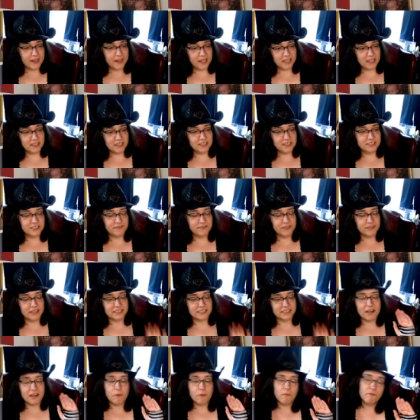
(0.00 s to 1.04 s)
in these different
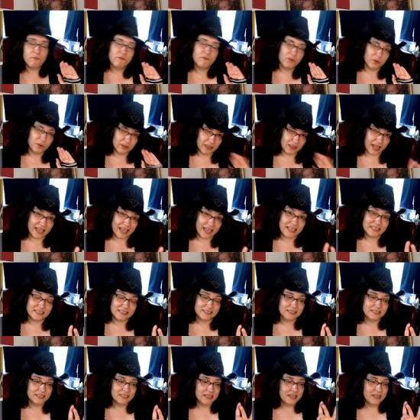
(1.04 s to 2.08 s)
things. Now, for
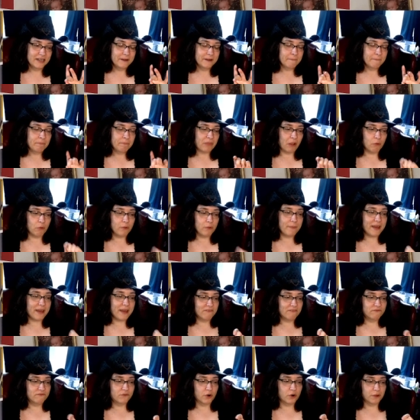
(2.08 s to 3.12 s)
lights, I went
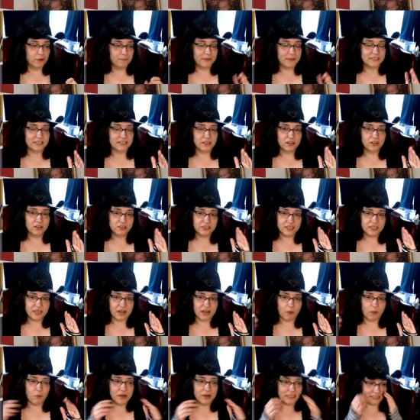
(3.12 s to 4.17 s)
back and forth because I looked at,
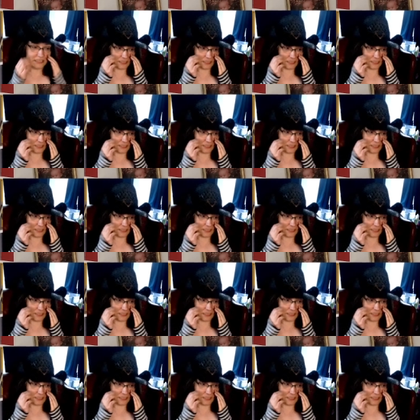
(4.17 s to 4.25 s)
I wanted